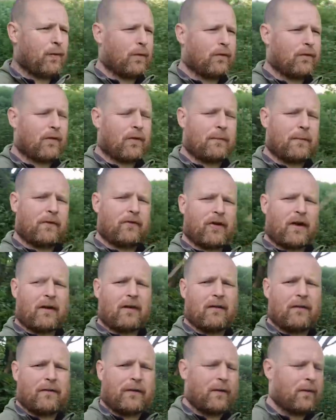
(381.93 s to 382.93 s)
Woods on my
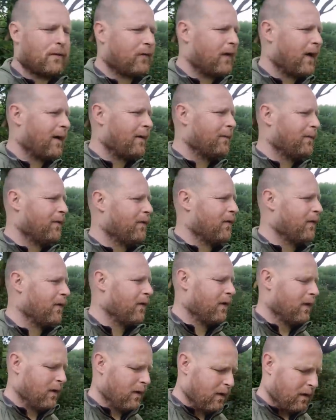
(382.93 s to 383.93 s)
channel a few times.
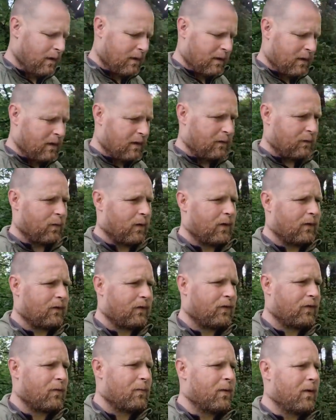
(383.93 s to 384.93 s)
He's wanting
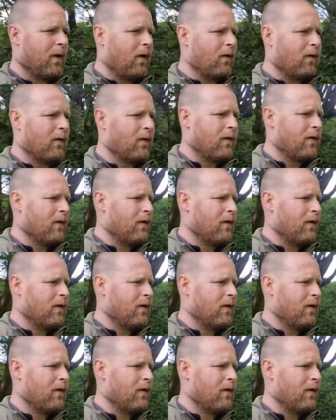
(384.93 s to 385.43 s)
to come along.